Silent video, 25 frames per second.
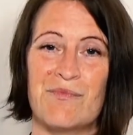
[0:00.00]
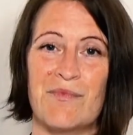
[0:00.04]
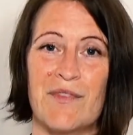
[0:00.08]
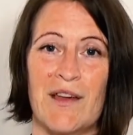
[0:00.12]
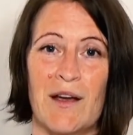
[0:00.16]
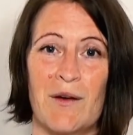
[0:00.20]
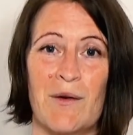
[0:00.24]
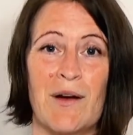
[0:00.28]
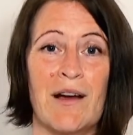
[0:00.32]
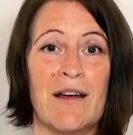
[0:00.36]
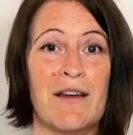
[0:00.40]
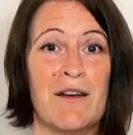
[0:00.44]

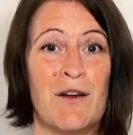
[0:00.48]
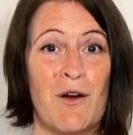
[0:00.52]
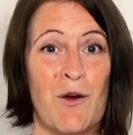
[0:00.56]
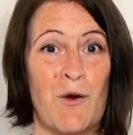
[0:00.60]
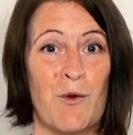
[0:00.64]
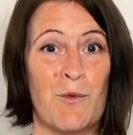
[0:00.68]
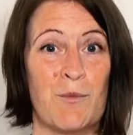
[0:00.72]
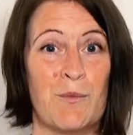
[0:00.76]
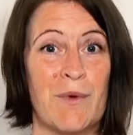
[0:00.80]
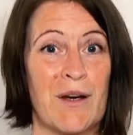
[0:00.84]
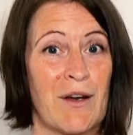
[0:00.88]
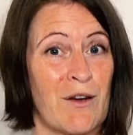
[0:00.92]
Now I
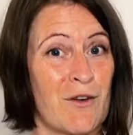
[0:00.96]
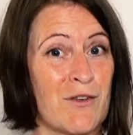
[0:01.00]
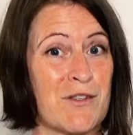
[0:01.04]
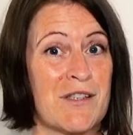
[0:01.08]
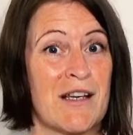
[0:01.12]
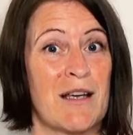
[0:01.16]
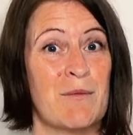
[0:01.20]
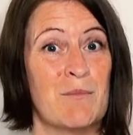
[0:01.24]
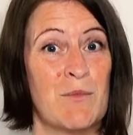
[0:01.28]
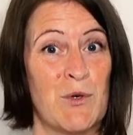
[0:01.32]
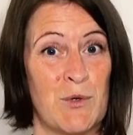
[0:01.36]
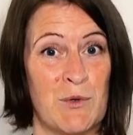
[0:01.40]
know, because
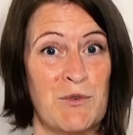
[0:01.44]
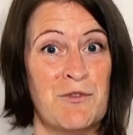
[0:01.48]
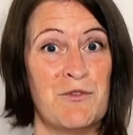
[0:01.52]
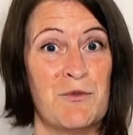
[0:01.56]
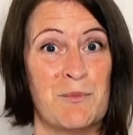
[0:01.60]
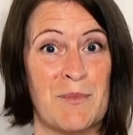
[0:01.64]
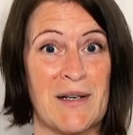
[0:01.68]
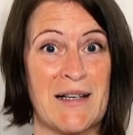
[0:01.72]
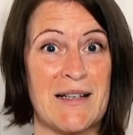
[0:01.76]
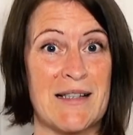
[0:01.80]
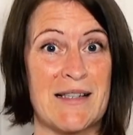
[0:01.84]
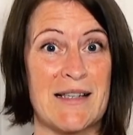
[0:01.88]
I
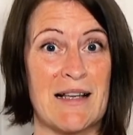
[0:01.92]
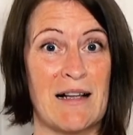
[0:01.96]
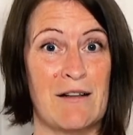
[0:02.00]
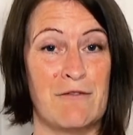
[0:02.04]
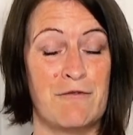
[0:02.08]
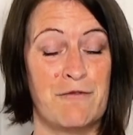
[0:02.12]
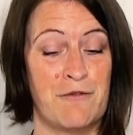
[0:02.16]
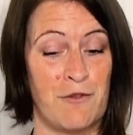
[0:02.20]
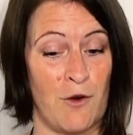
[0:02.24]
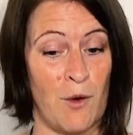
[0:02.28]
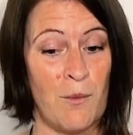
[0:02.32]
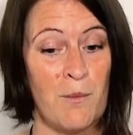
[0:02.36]
moved
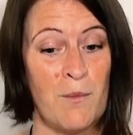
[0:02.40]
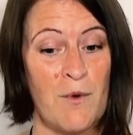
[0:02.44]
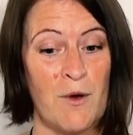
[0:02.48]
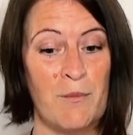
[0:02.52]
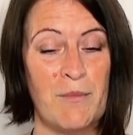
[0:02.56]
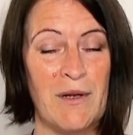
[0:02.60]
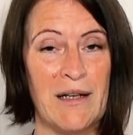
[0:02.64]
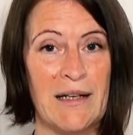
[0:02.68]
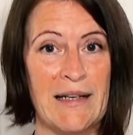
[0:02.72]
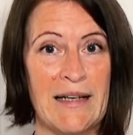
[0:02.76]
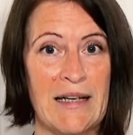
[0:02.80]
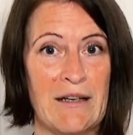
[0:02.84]
myself from a
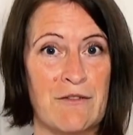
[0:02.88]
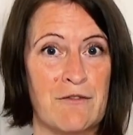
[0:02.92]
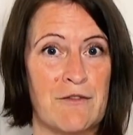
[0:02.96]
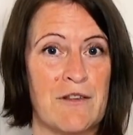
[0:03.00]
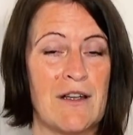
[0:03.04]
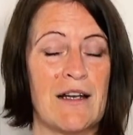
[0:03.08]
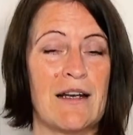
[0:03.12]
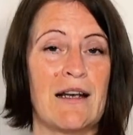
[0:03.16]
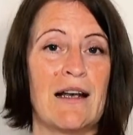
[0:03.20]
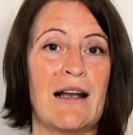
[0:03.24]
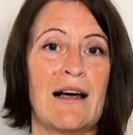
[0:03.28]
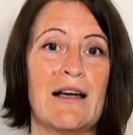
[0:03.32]
belief
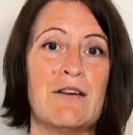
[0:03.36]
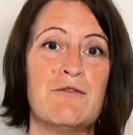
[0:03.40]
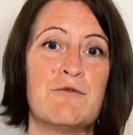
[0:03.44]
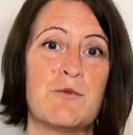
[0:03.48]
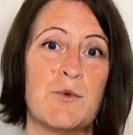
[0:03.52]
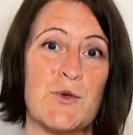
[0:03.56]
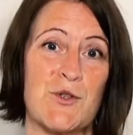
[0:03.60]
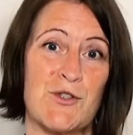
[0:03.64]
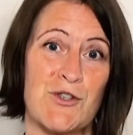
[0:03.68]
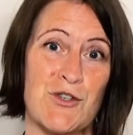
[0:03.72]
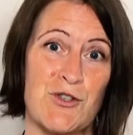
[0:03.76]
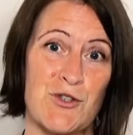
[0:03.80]
that life
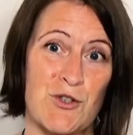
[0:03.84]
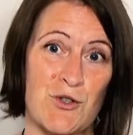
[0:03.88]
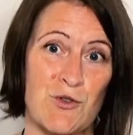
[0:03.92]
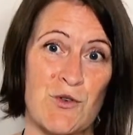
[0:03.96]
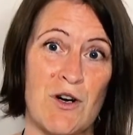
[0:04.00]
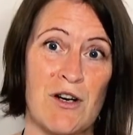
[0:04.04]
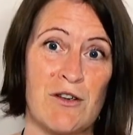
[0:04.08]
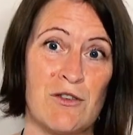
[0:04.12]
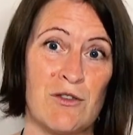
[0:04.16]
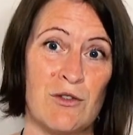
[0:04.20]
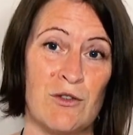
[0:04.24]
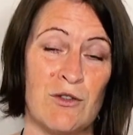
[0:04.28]
was a
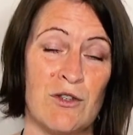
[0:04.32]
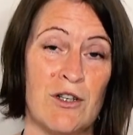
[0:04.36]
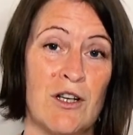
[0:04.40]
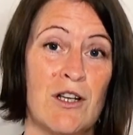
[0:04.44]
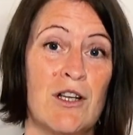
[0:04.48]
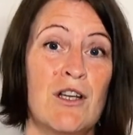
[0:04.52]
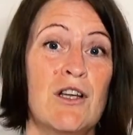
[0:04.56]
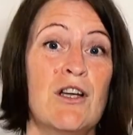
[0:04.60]
struggle